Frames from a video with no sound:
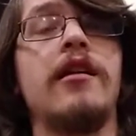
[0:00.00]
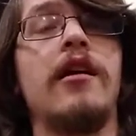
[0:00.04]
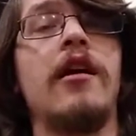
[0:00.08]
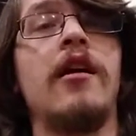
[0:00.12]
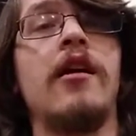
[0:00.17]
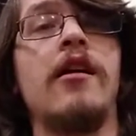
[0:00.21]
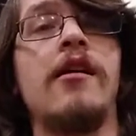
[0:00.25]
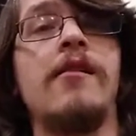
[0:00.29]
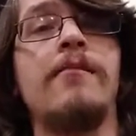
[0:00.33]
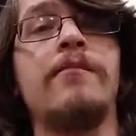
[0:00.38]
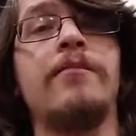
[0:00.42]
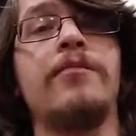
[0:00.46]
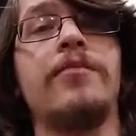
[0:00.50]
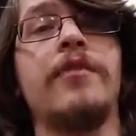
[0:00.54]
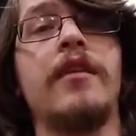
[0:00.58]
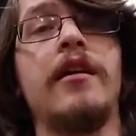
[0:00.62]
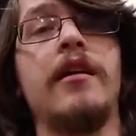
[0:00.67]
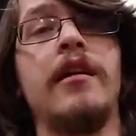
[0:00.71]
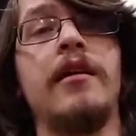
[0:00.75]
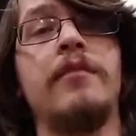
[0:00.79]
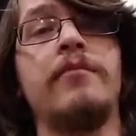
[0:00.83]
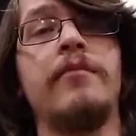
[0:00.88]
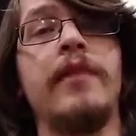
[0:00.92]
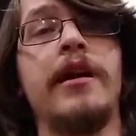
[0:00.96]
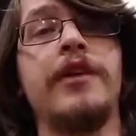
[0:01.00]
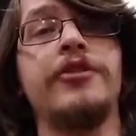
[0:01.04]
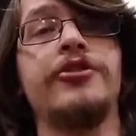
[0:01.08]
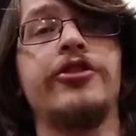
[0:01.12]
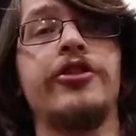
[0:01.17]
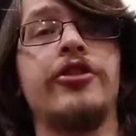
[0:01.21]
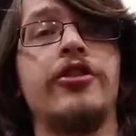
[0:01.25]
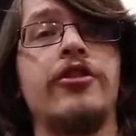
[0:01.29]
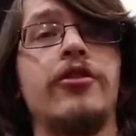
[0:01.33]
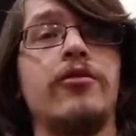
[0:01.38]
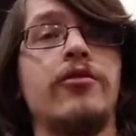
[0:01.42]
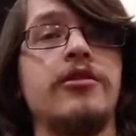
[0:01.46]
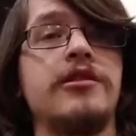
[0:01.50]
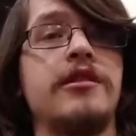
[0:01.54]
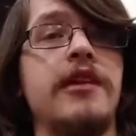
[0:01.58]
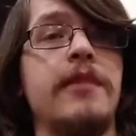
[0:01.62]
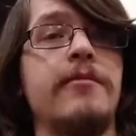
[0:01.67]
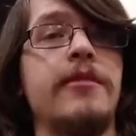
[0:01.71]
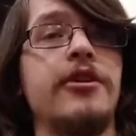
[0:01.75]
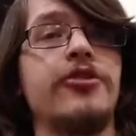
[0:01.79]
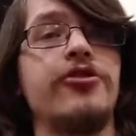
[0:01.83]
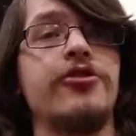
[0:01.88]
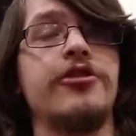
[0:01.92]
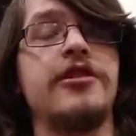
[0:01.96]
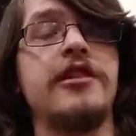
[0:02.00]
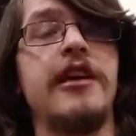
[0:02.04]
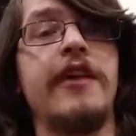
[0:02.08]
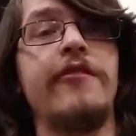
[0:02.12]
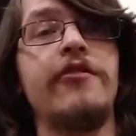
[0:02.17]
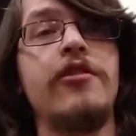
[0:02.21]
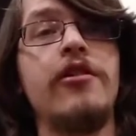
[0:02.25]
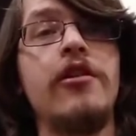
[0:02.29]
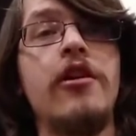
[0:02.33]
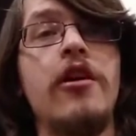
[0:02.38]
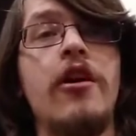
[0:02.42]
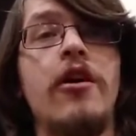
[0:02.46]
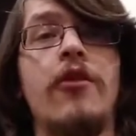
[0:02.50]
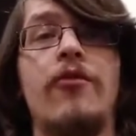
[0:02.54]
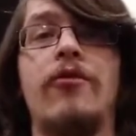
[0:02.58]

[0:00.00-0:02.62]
in measure 7?